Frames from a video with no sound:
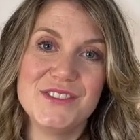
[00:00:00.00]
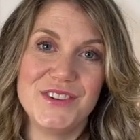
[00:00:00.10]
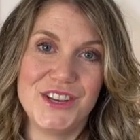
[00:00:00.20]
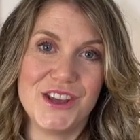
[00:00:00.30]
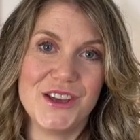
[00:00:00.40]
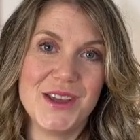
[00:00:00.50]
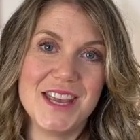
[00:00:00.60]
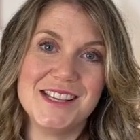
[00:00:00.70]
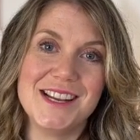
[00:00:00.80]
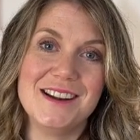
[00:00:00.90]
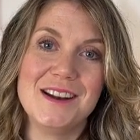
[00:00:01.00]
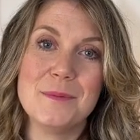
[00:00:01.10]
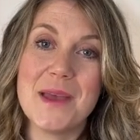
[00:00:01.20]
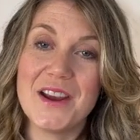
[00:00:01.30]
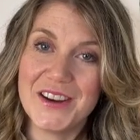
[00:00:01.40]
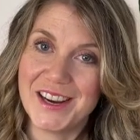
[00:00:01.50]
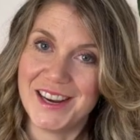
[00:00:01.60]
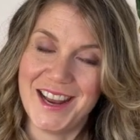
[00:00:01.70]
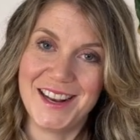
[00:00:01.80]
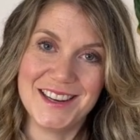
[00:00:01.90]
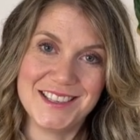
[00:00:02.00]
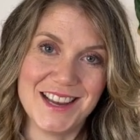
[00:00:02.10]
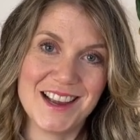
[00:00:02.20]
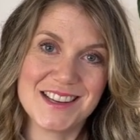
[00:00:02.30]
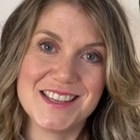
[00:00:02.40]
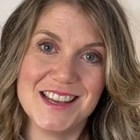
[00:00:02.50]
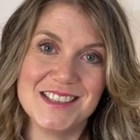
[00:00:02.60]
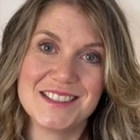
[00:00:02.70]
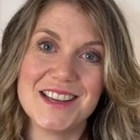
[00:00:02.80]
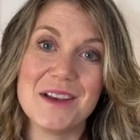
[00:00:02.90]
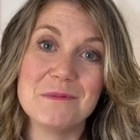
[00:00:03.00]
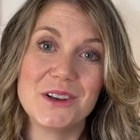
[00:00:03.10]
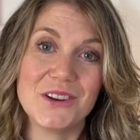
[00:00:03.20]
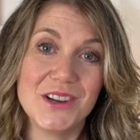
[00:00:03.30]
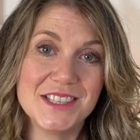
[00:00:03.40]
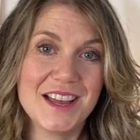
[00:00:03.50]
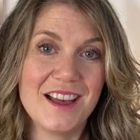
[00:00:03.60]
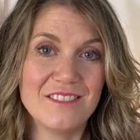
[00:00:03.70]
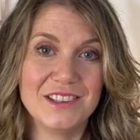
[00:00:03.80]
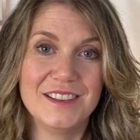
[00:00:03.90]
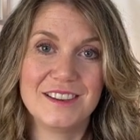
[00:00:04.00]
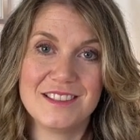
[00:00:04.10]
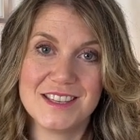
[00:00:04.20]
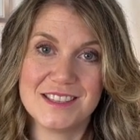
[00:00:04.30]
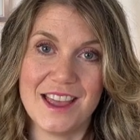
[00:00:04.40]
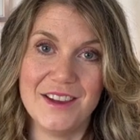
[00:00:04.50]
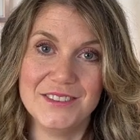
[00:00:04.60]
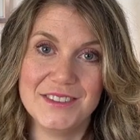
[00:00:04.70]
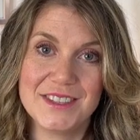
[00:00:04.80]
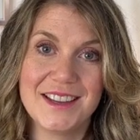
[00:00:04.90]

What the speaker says: video is in an American English accent and we're going to have a look at the sound